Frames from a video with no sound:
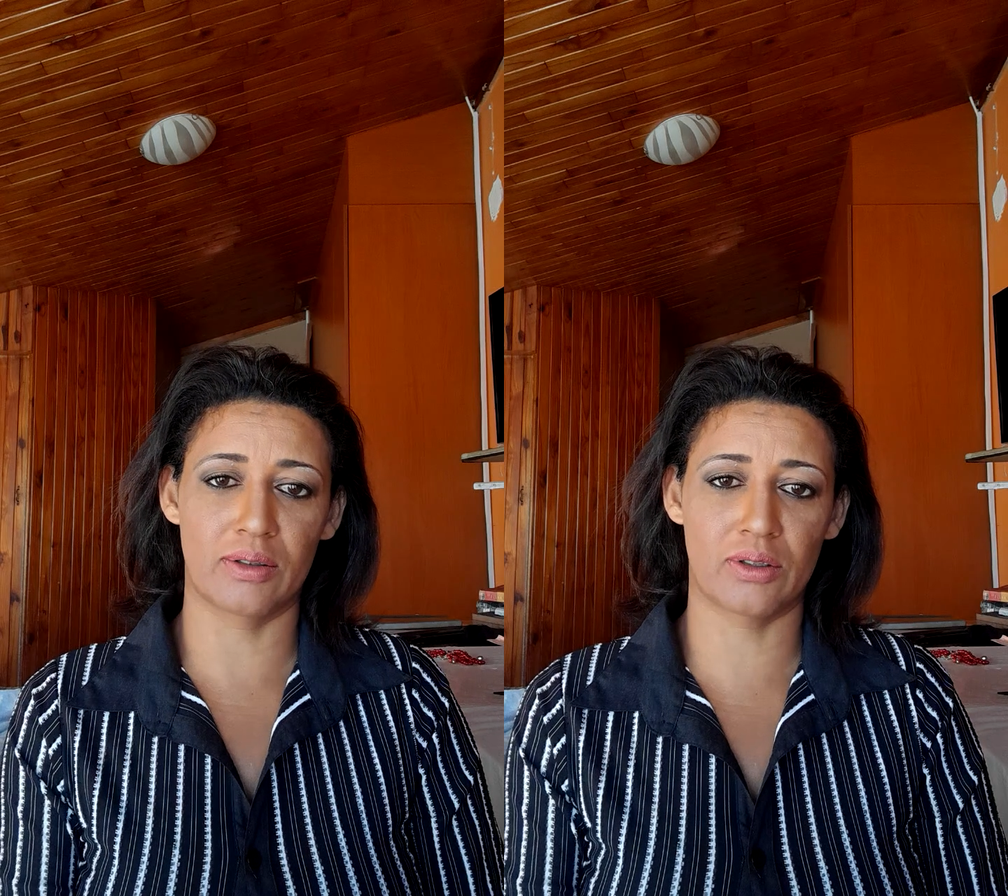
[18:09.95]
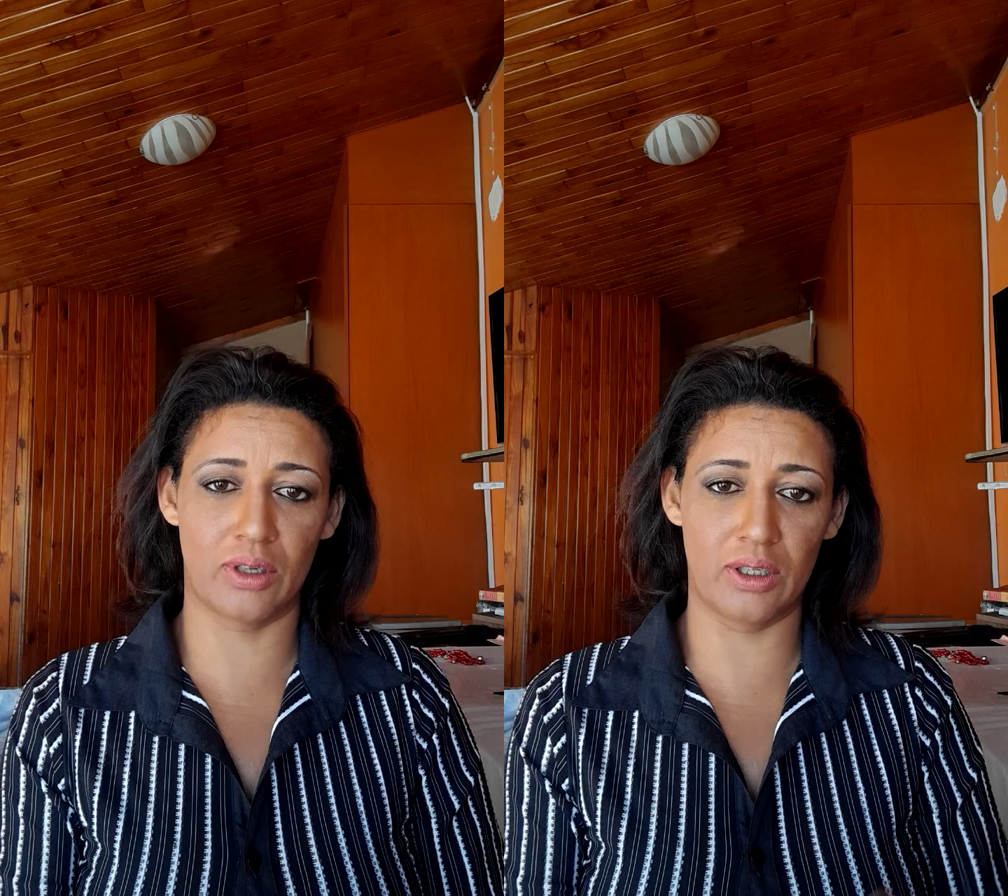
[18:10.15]

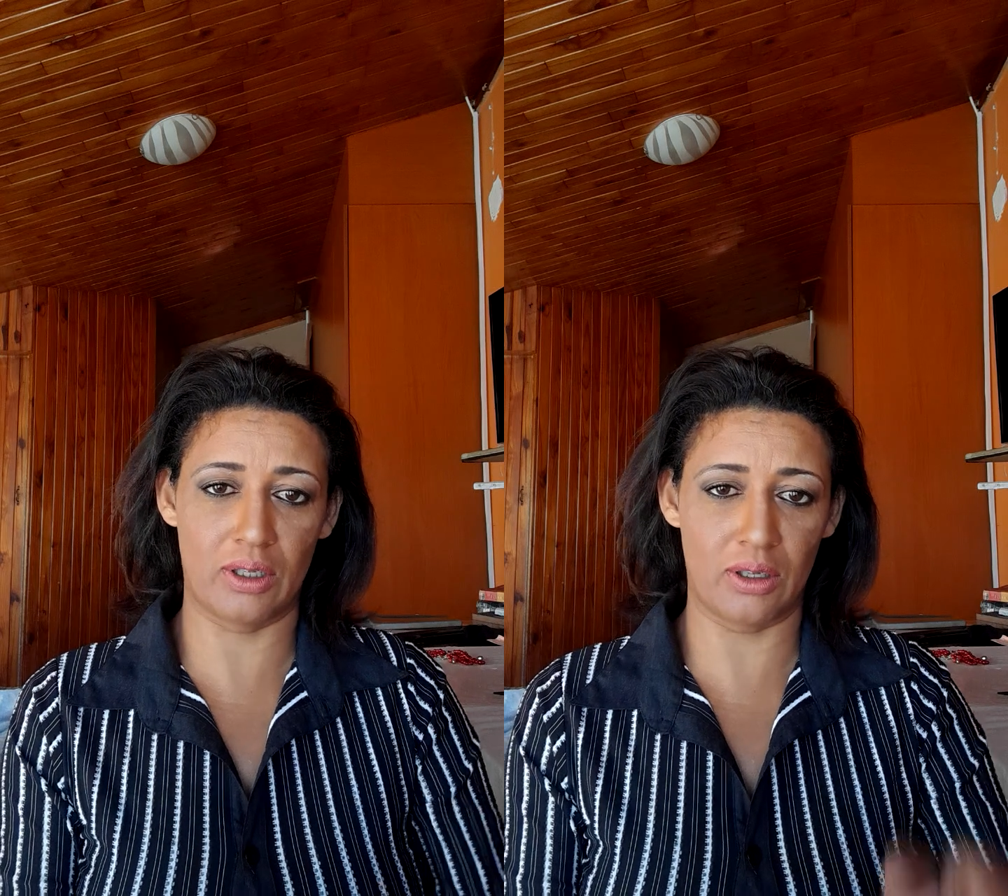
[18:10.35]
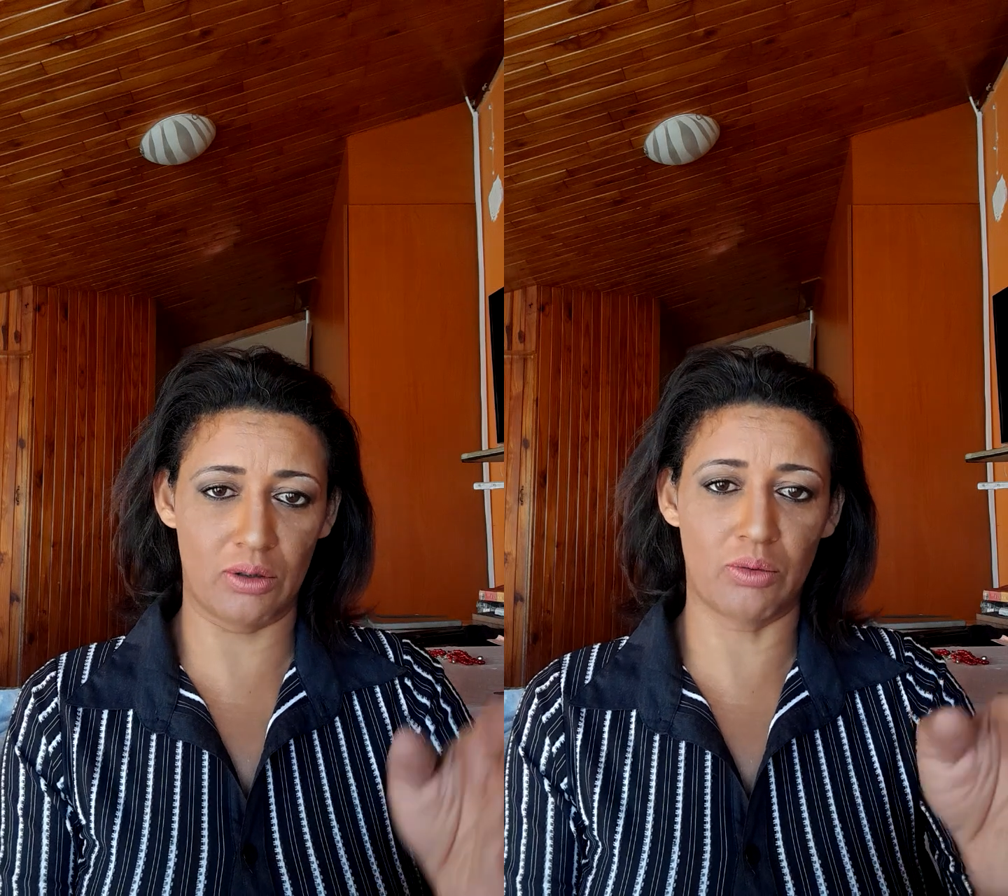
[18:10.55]
so that
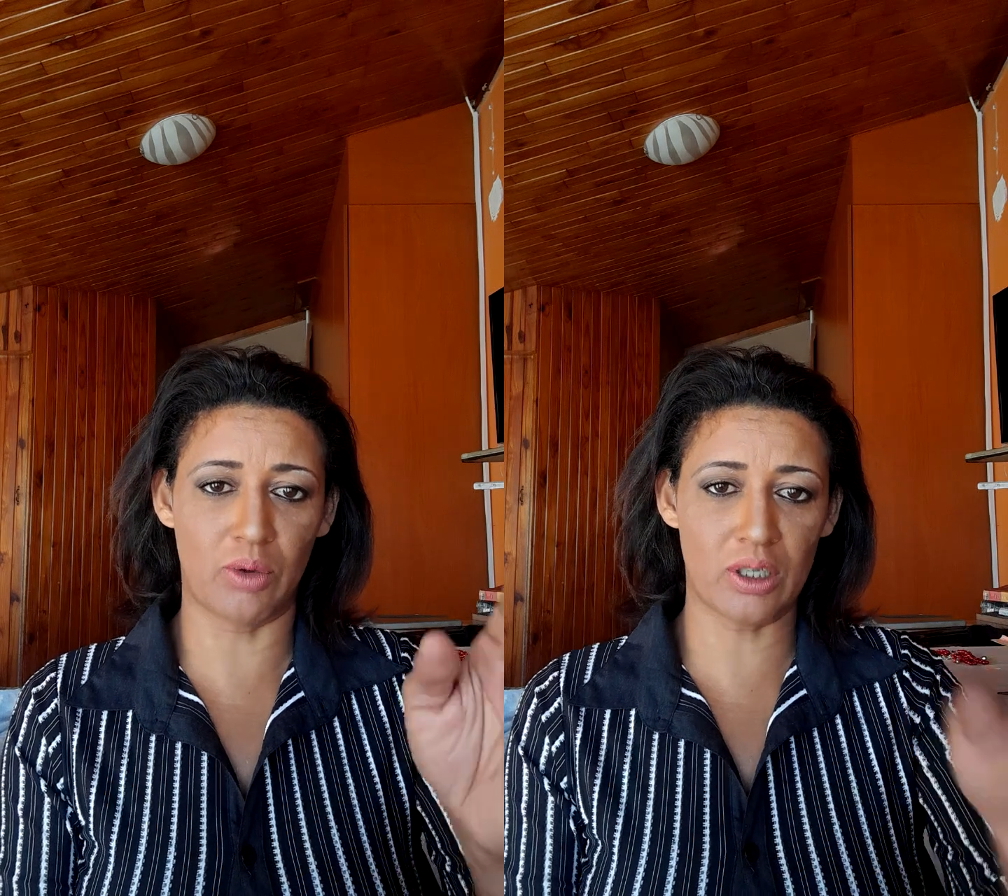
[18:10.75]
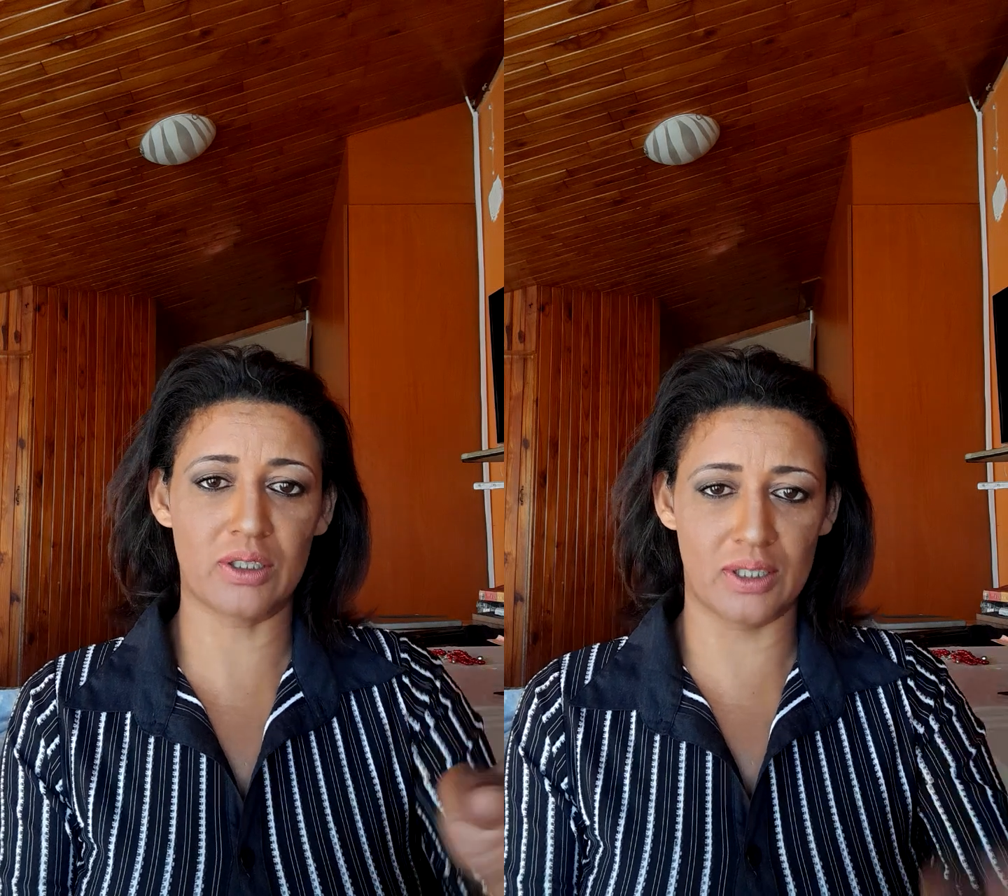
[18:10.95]
they could
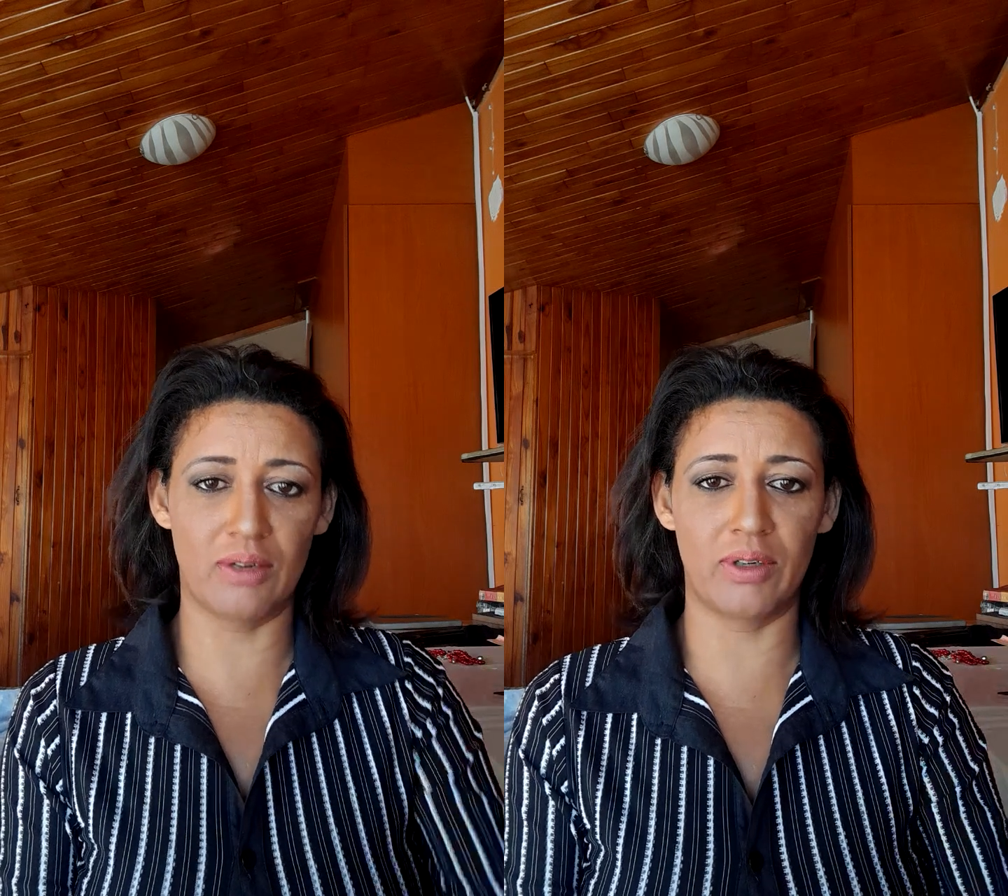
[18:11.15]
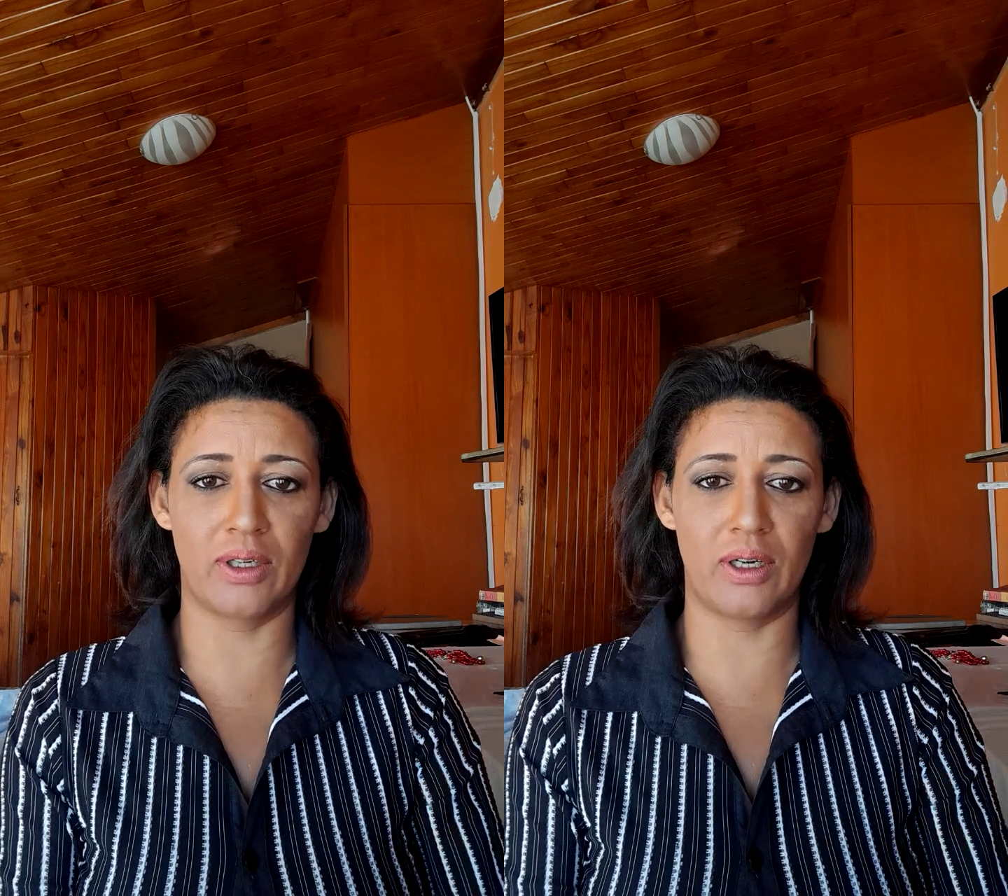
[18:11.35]
watch
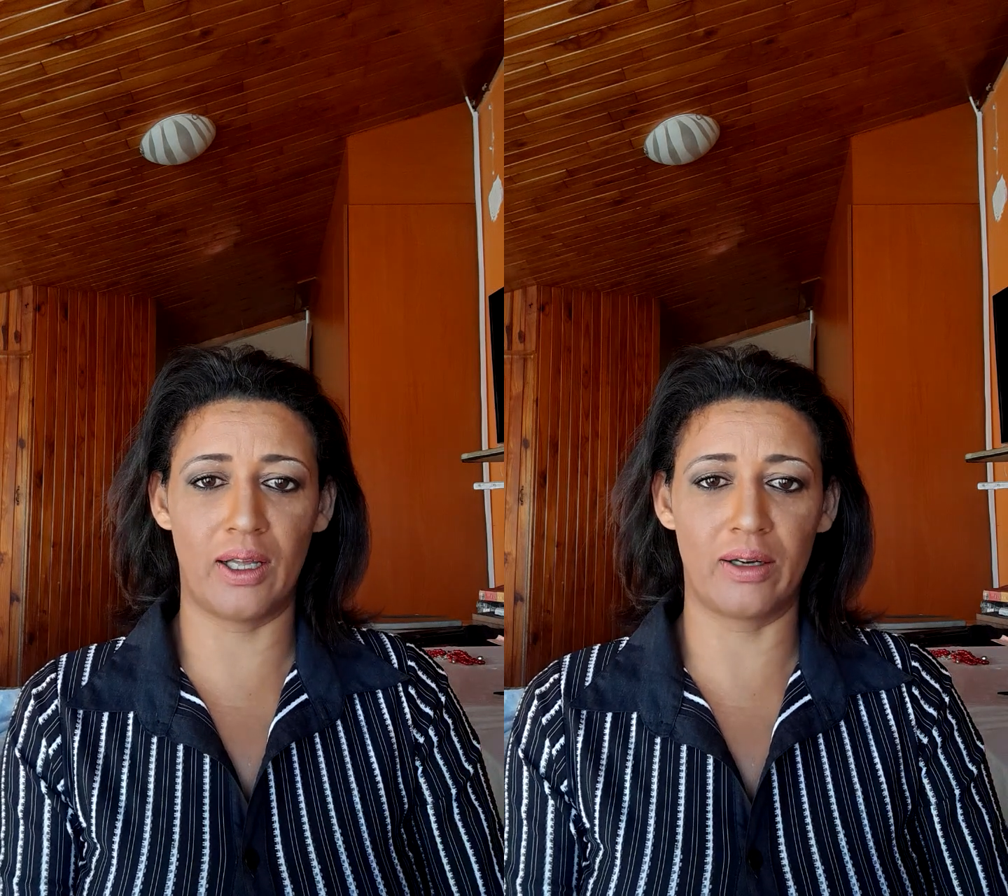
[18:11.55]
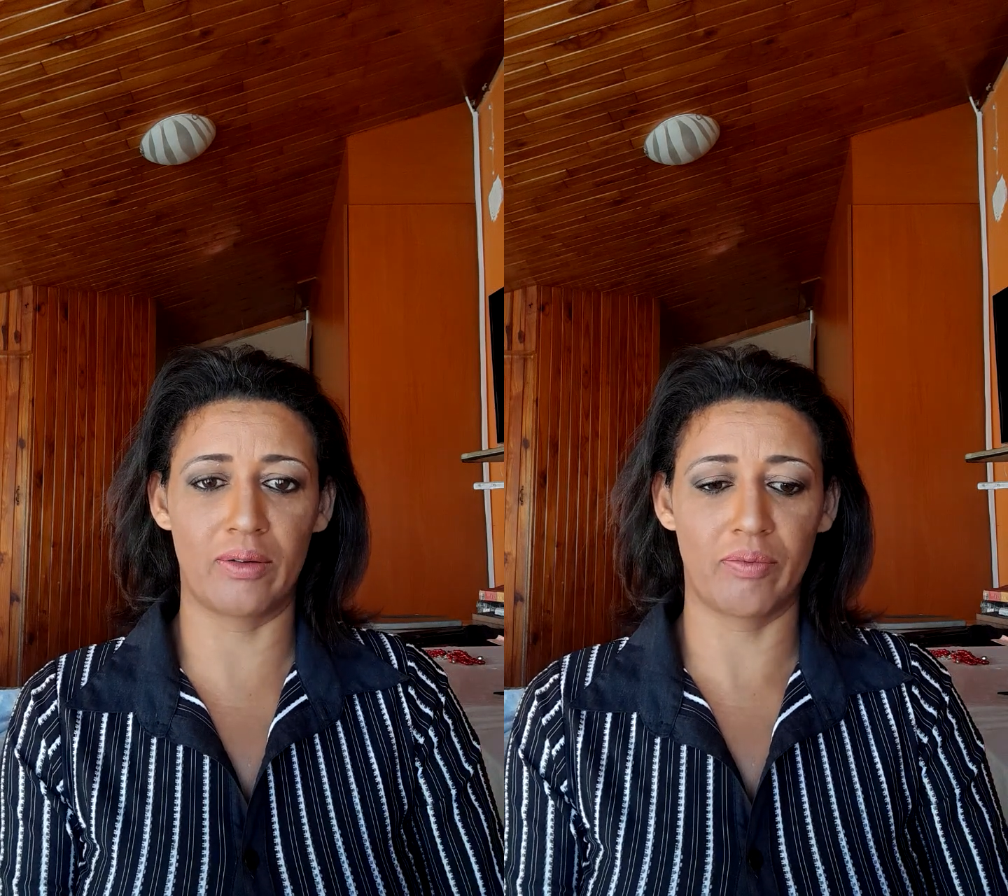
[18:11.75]
Sewende Laan.